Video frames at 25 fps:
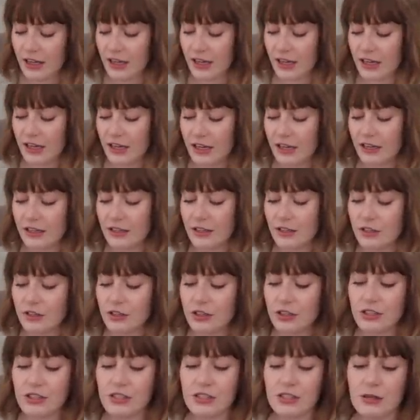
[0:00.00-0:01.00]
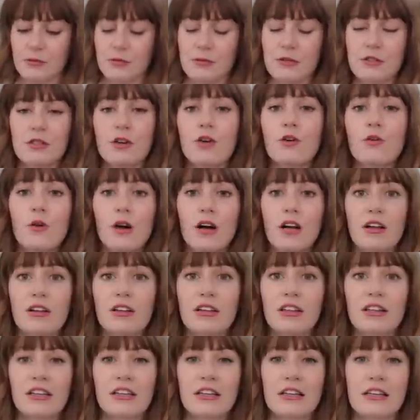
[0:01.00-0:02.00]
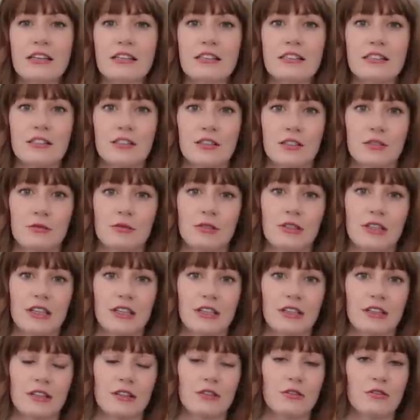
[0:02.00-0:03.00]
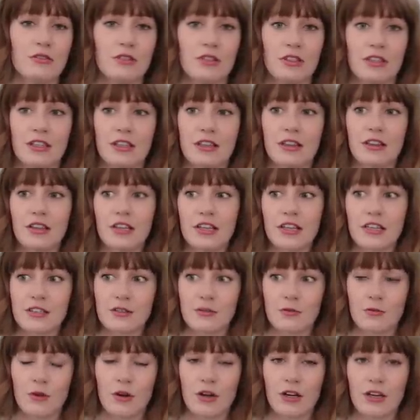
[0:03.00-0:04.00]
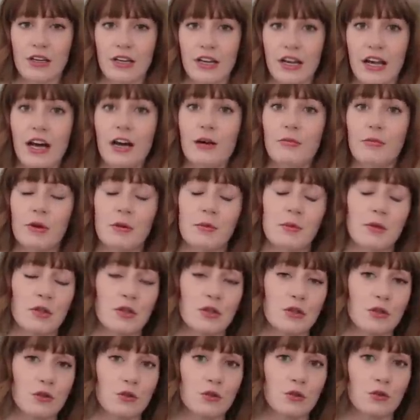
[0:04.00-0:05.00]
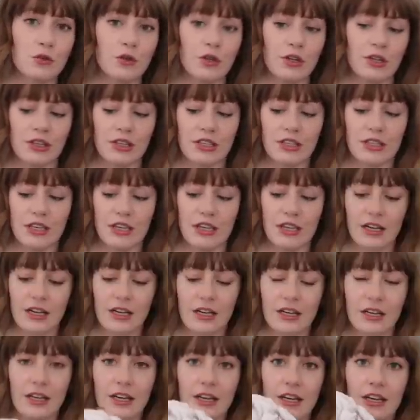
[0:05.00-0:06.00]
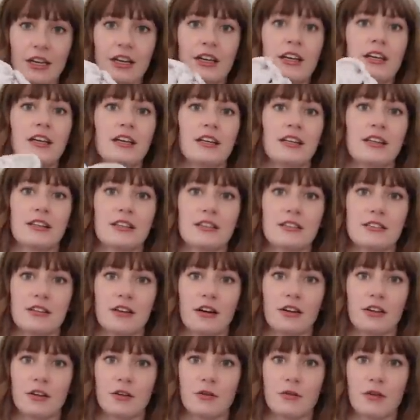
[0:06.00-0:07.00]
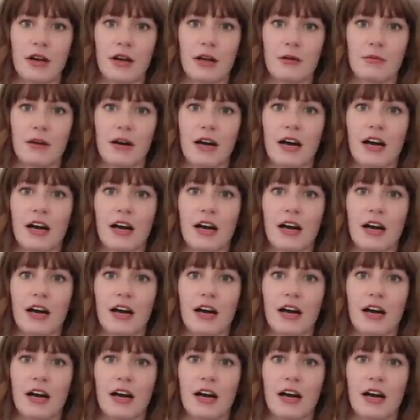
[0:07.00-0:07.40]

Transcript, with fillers: And she slept so well in this. She would get usually at least one nap, maybe two during the day in the Solly wrap.